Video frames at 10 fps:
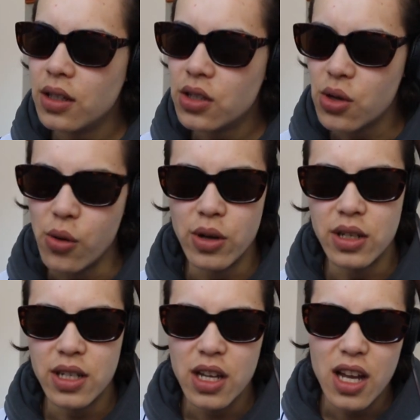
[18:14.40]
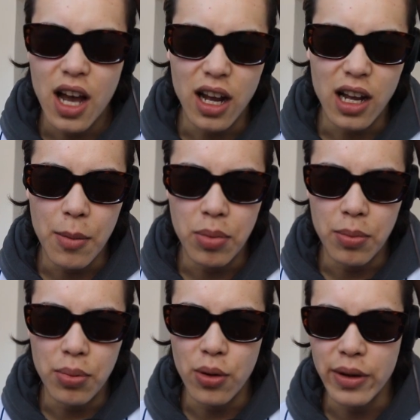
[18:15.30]
scores a couple
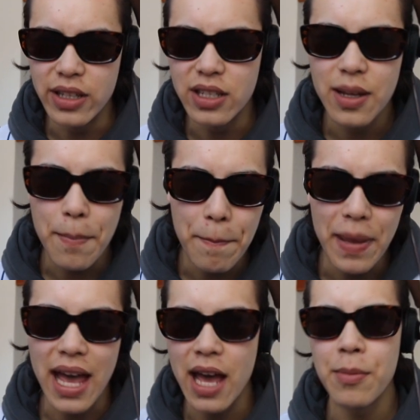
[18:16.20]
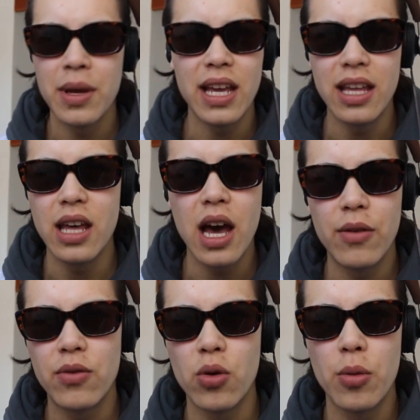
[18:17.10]
of points. Bam, in the
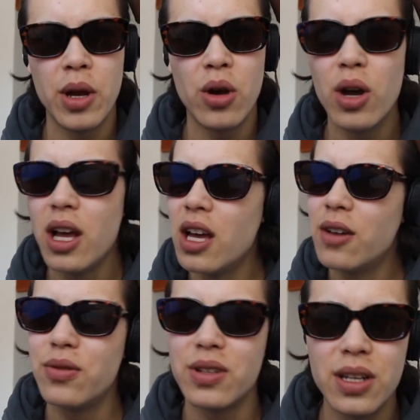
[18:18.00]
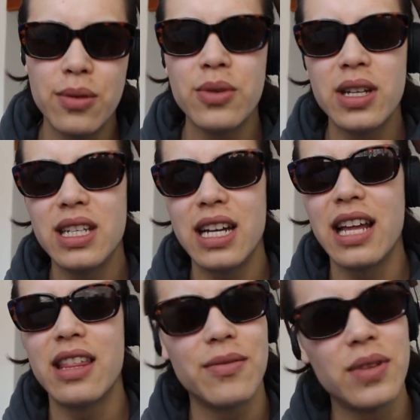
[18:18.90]
Alfa Romeo. For some reason,
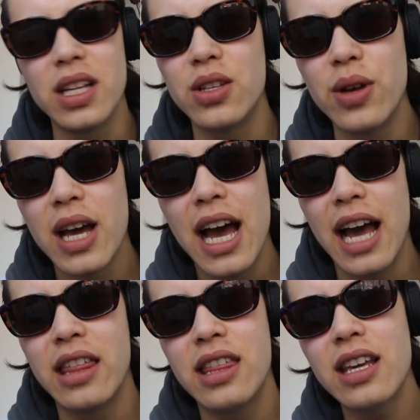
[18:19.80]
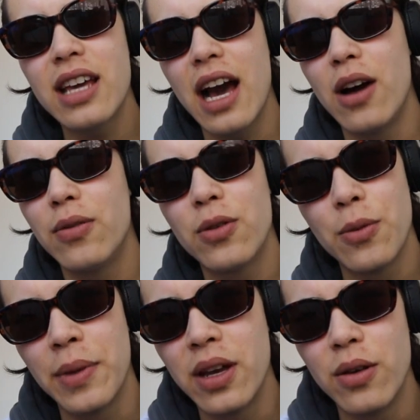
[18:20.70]
I think Alfa
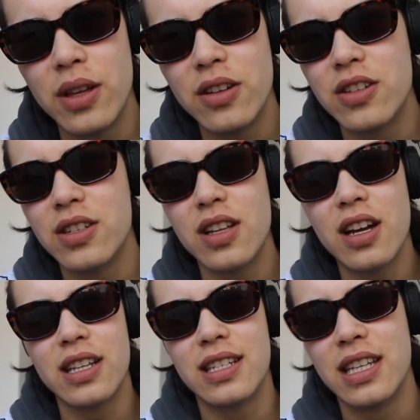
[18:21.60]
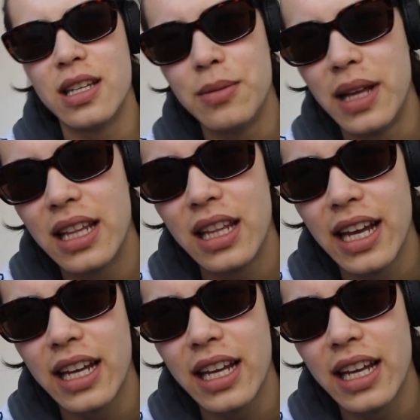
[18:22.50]
Romeo, they're just not a team that,